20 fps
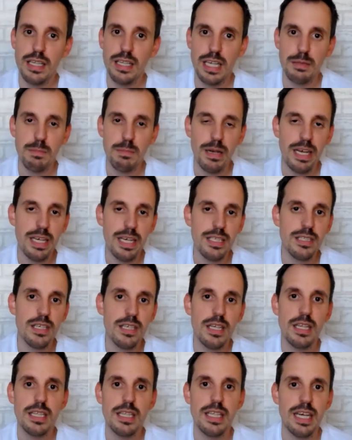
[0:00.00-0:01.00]
place,
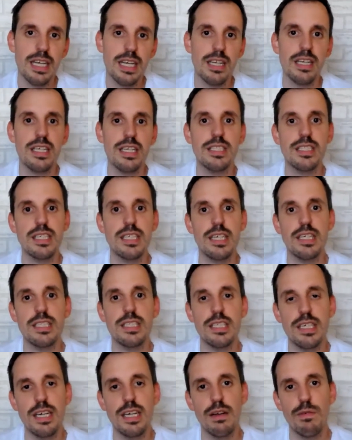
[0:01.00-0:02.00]
then it's
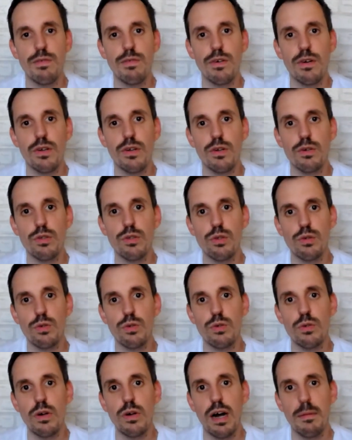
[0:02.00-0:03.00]
easier for you
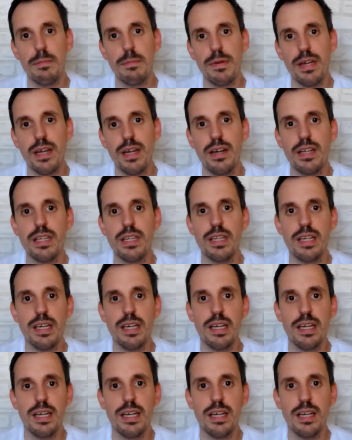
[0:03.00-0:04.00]
to appear
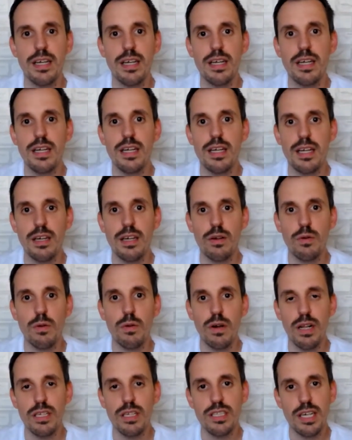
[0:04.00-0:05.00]
in
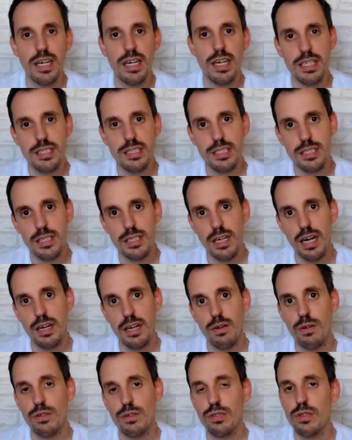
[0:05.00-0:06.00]
Google search, and
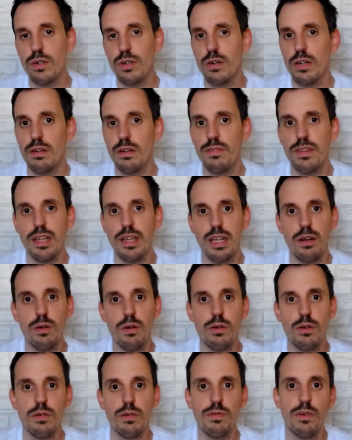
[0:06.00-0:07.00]
also if they look
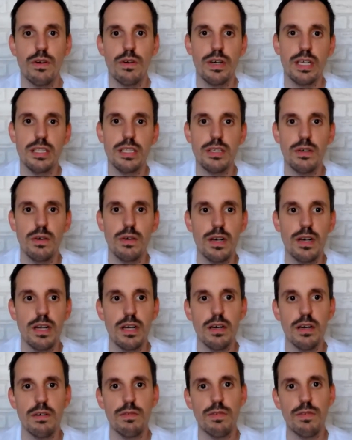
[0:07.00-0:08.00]
for it
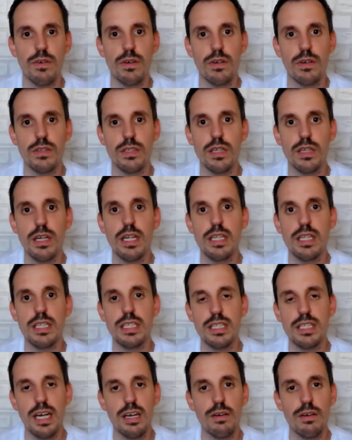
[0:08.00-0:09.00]
for this
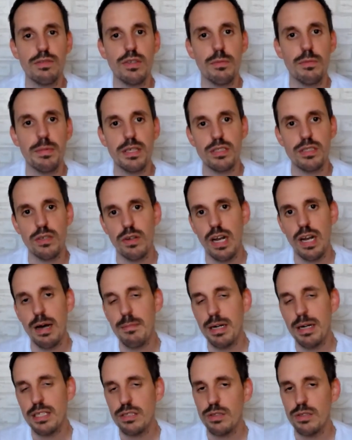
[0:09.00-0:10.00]
kind of topics on
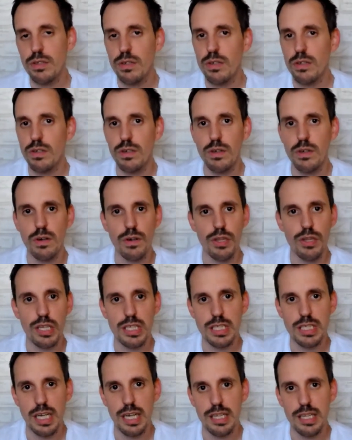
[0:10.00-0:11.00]
Amazon or things
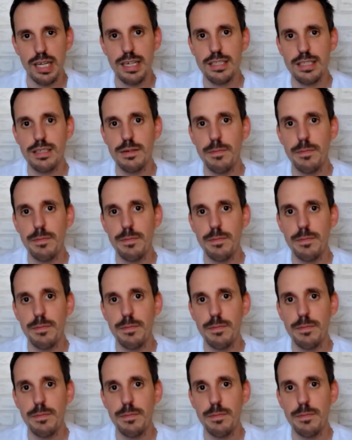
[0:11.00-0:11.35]
like that.